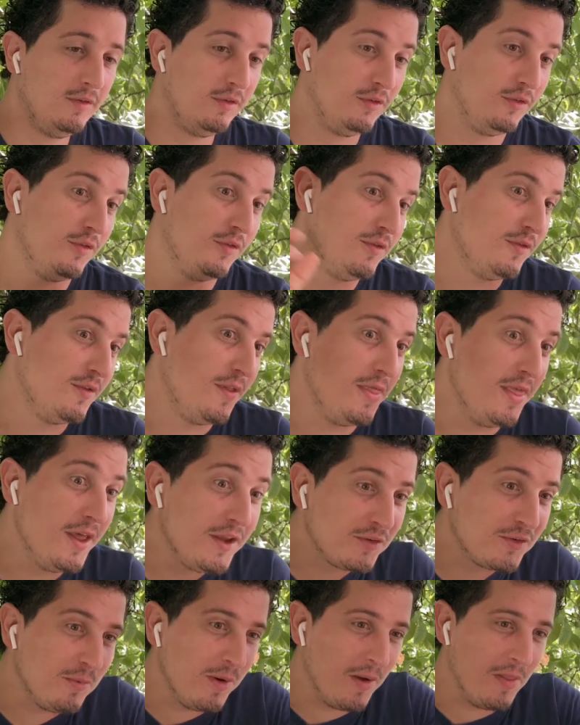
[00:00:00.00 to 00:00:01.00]
is
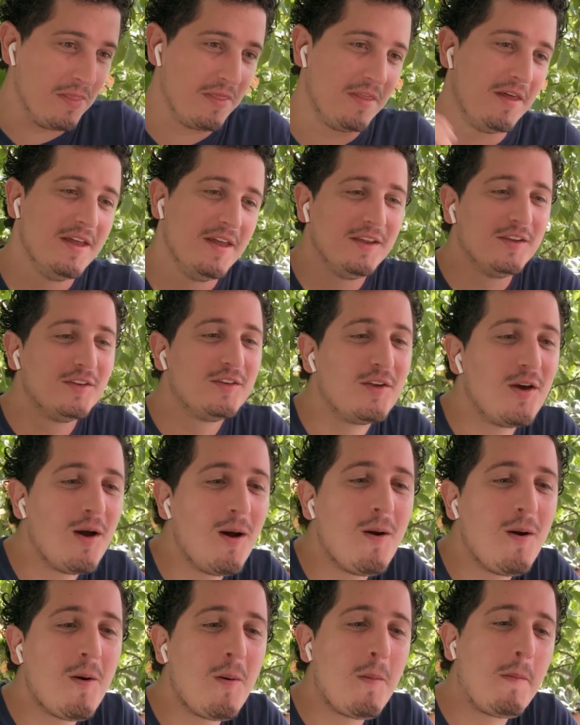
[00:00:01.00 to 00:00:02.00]
this month.
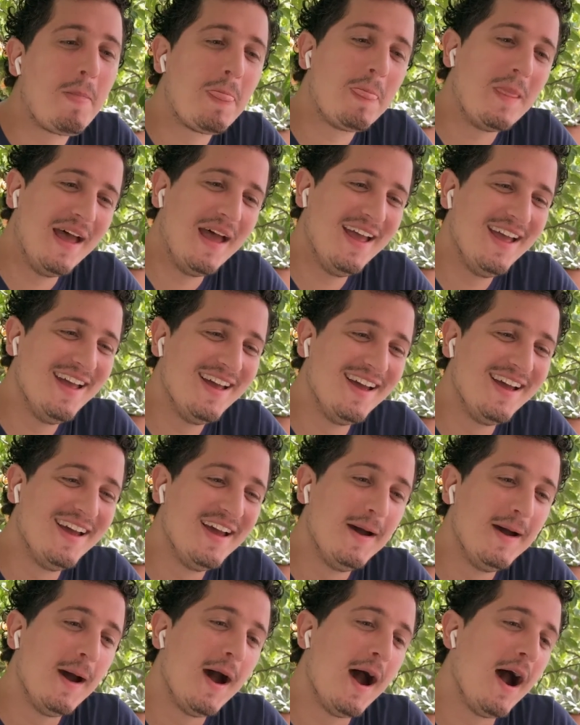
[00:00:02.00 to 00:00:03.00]
So
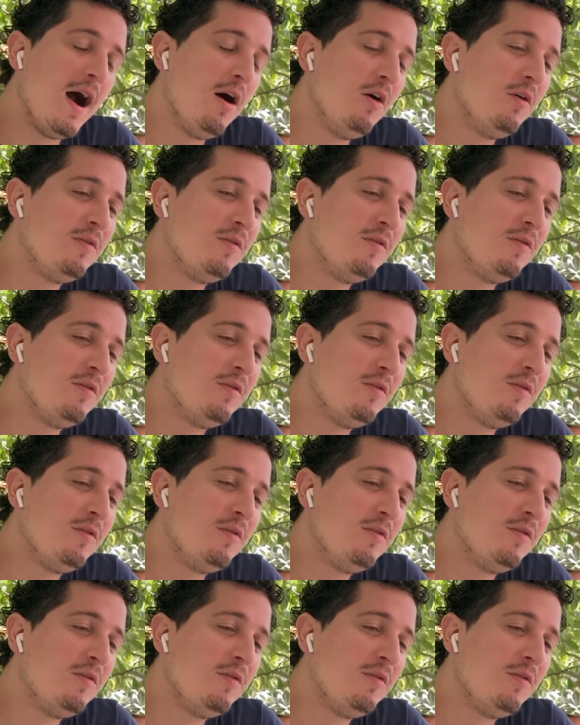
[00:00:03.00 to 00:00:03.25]
how